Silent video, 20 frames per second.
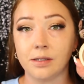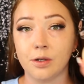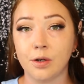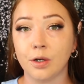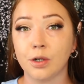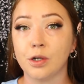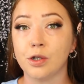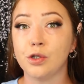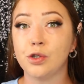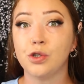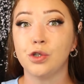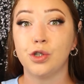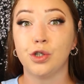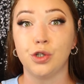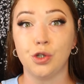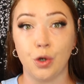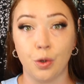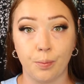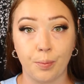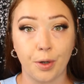looked
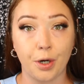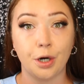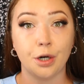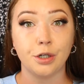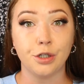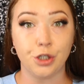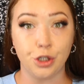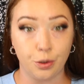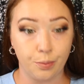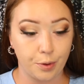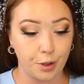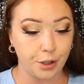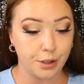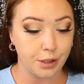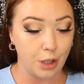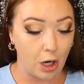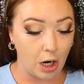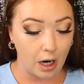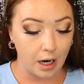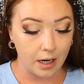super duper
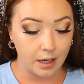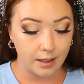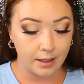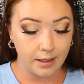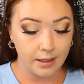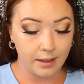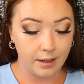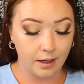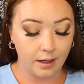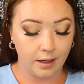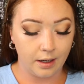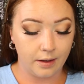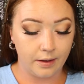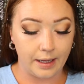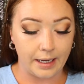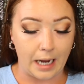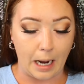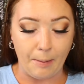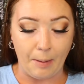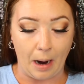dark.
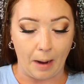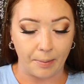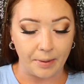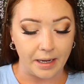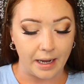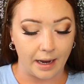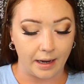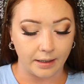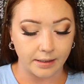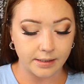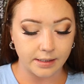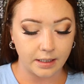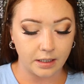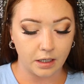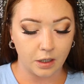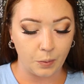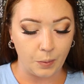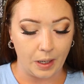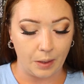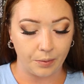Like, I probably honestly could
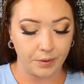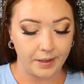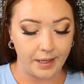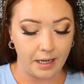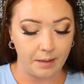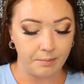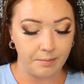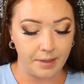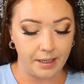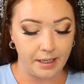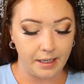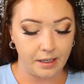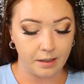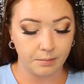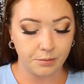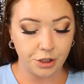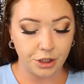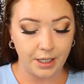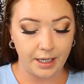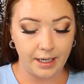have went with a medium
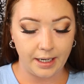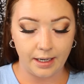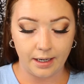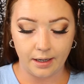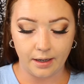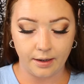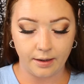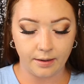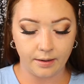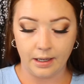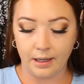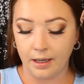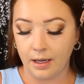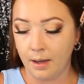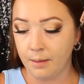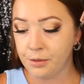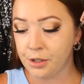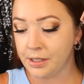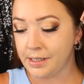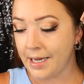shade.
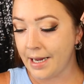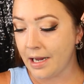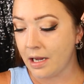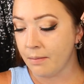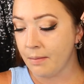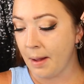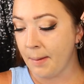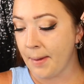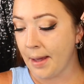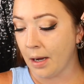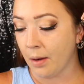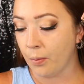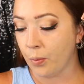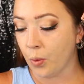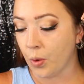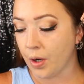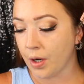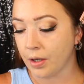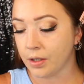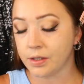Just taking my Makeup
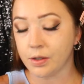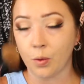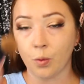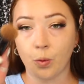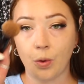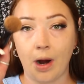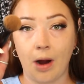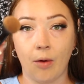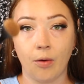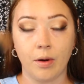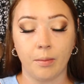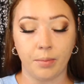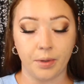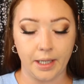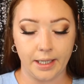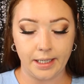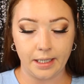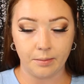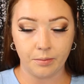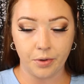Works round
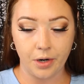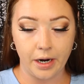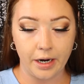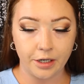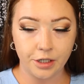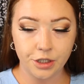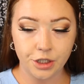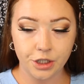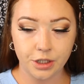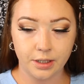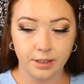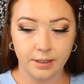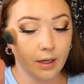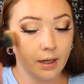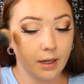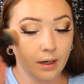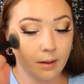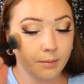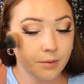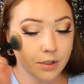blending brush,
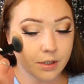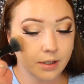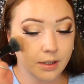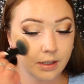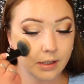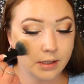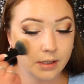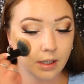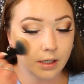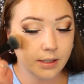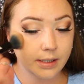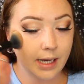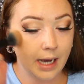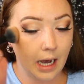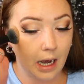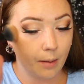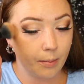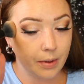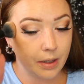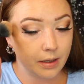and I'm just gonna start
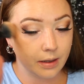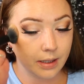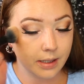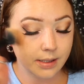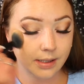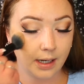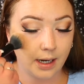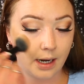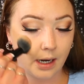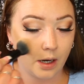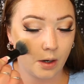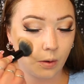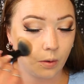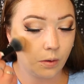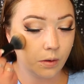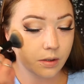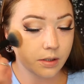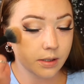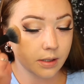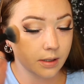tapping this
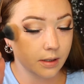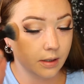out.